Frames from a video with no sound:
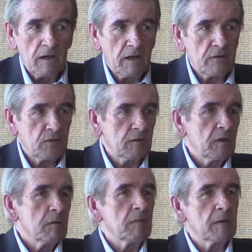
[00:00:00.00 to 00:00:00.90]
You think
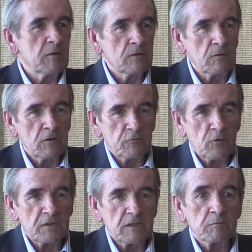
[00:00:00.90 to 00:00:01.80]
maybe Louis
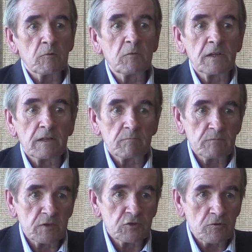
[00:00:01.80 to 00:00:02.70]
XIV, but really
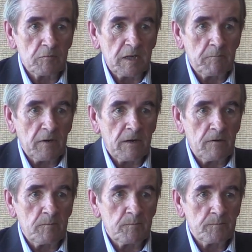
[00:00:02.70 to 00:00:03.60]
the German
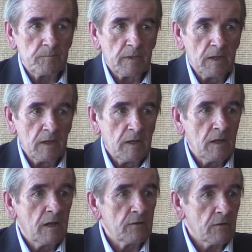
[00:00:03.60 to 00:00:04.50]
Empire,
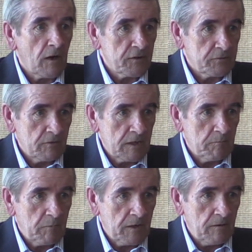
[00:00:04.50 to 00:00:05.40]
the Austrian
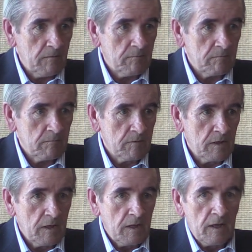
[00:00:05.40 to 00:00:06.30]
Empire,
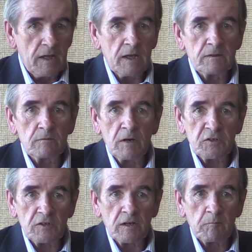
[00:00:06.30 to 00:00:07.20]
and the
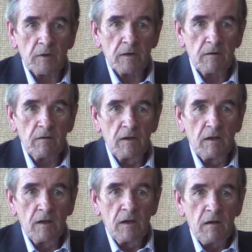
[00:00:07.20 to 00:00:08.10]
Russian Empire
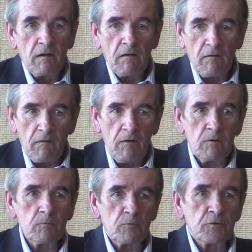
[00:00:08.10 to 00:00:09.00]

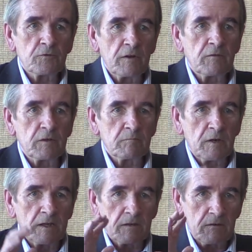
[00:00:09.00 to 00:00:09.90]
all were driven by
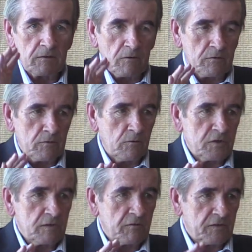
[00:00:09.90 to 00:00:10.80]
a
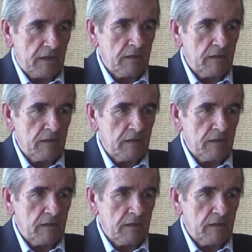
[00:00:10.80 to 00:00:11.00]
notion of state